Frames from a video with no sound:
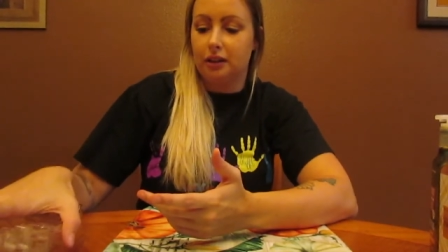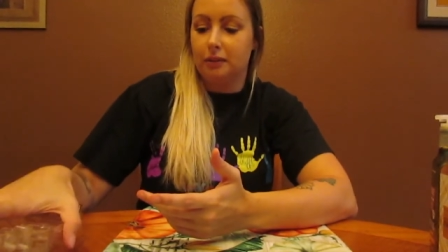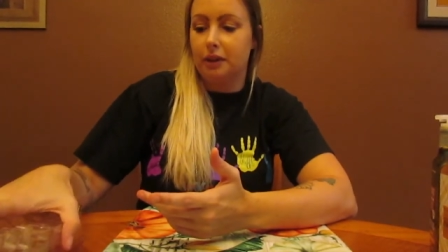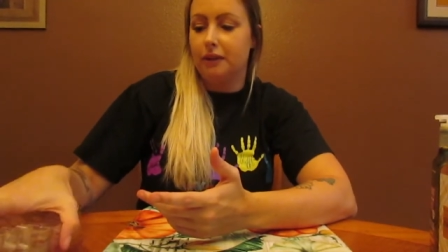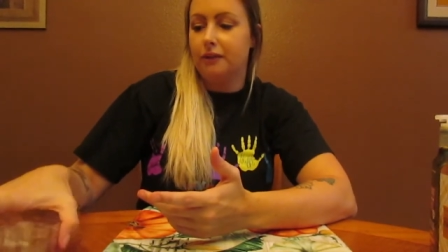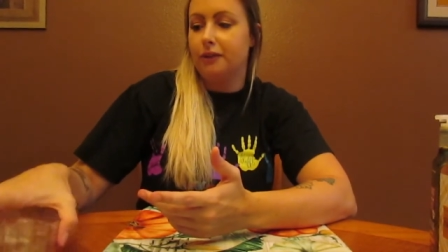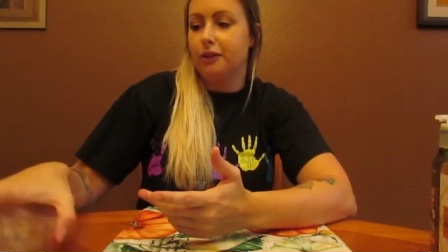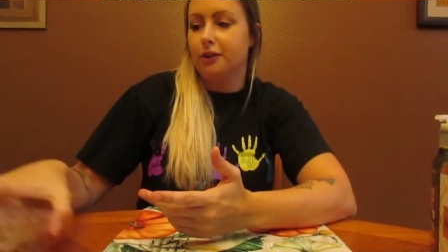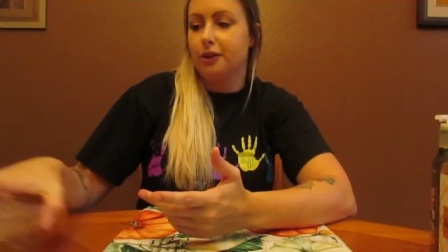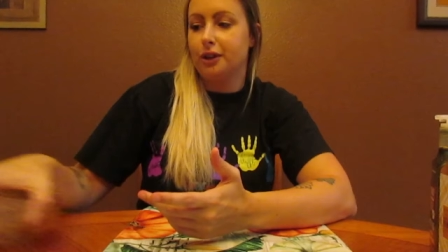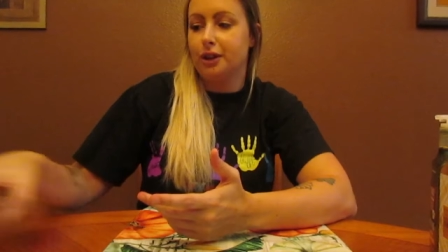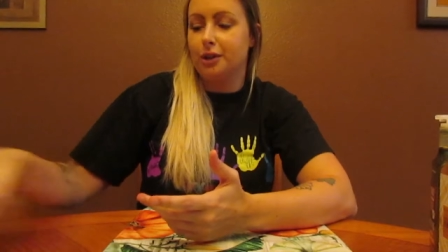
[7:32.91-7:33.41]

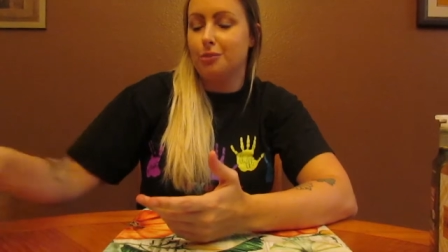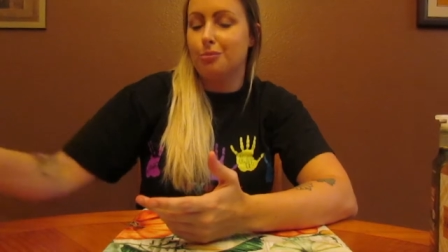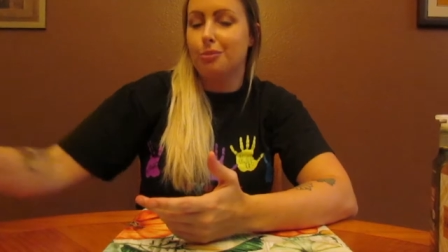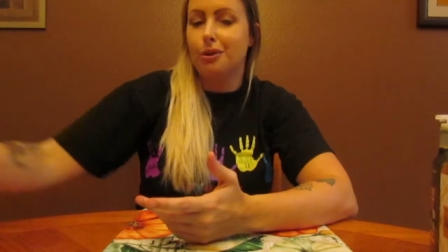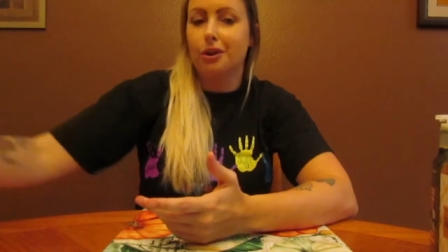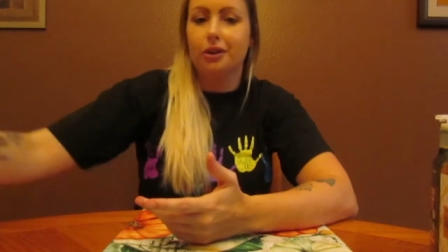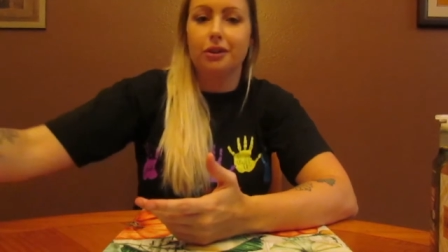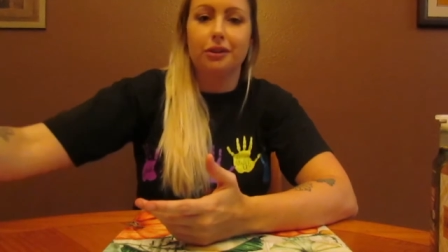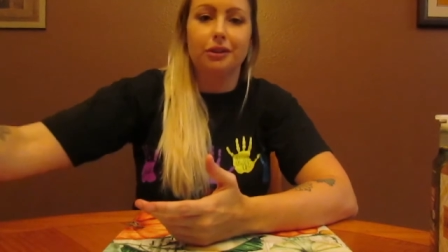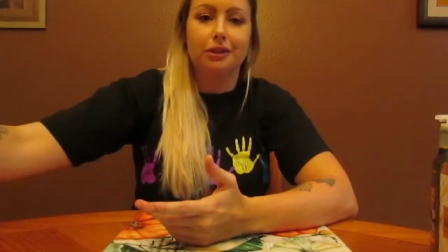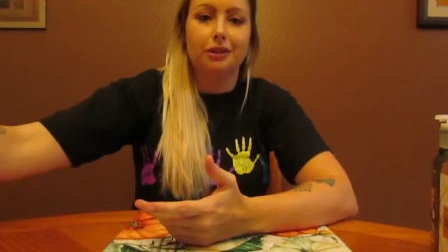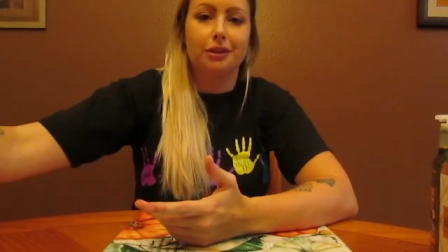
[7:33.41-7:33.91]
evergreen,
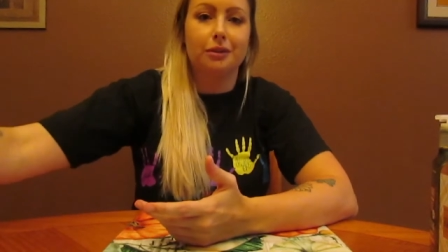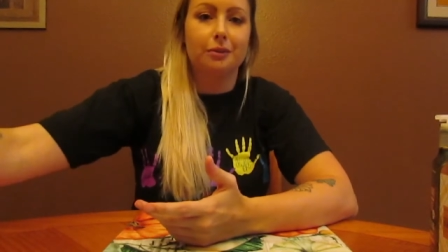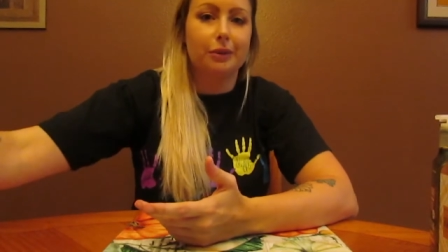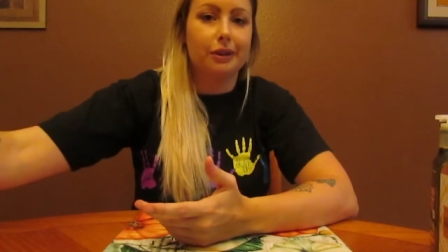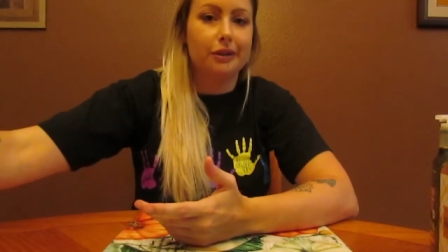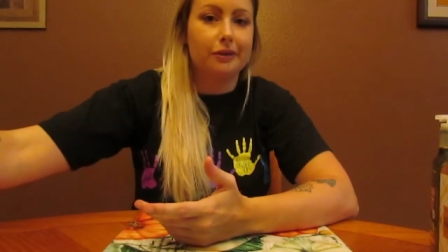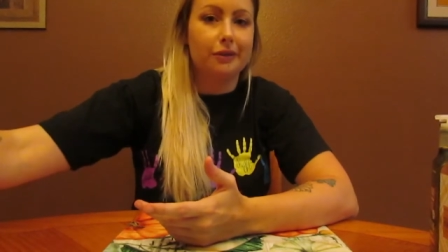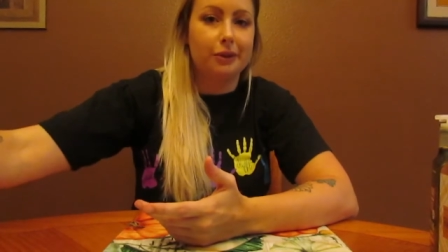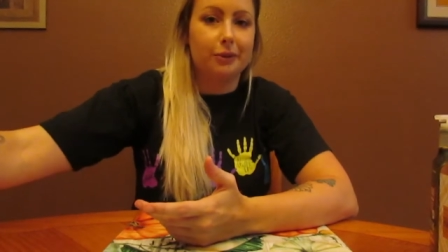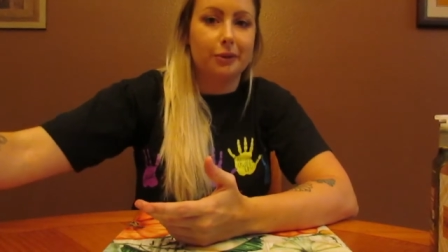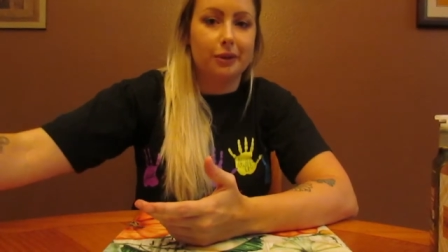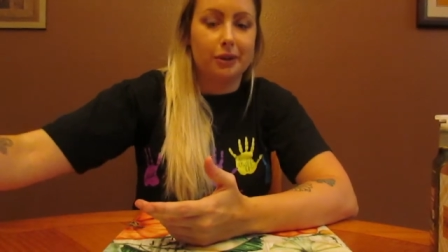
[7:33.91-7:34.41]
balsam,
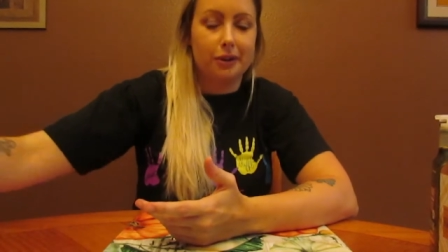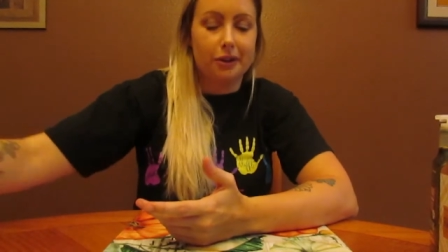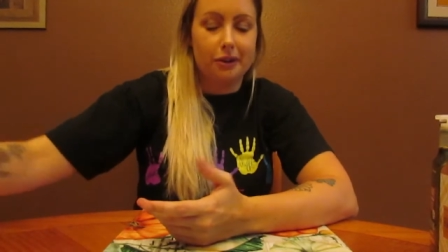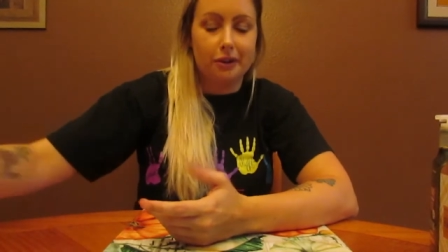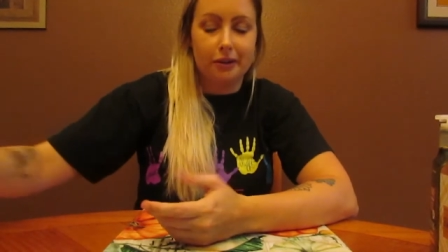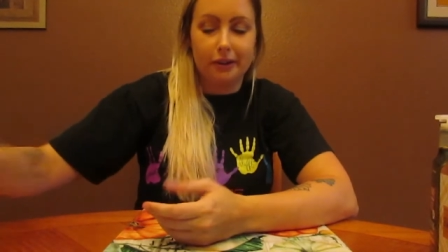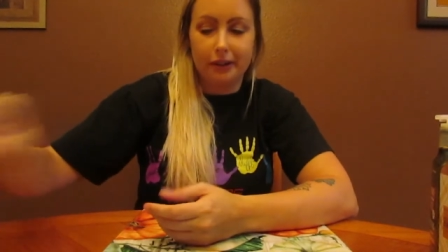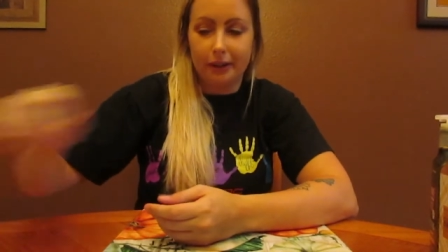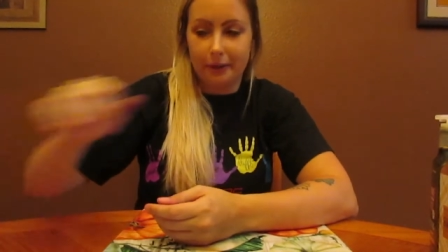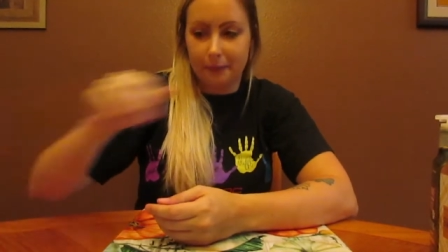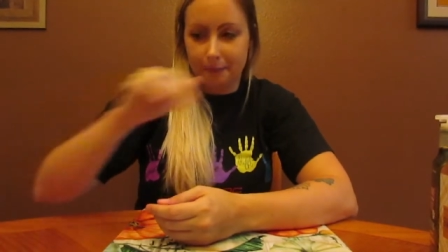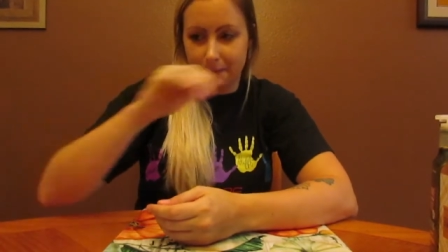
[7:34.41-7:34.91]
whatever you want to
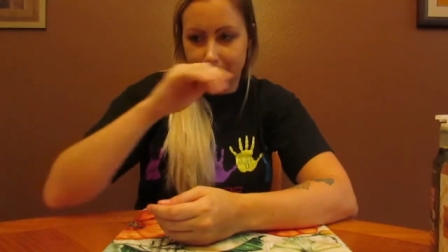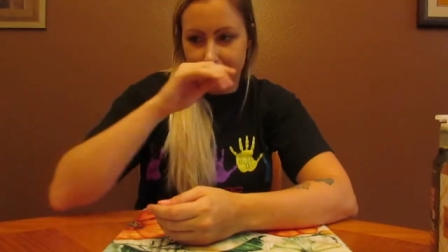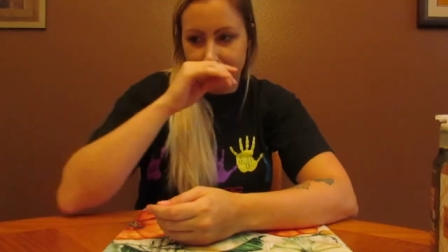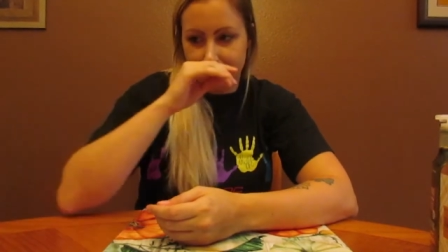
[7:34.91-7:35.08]
call it.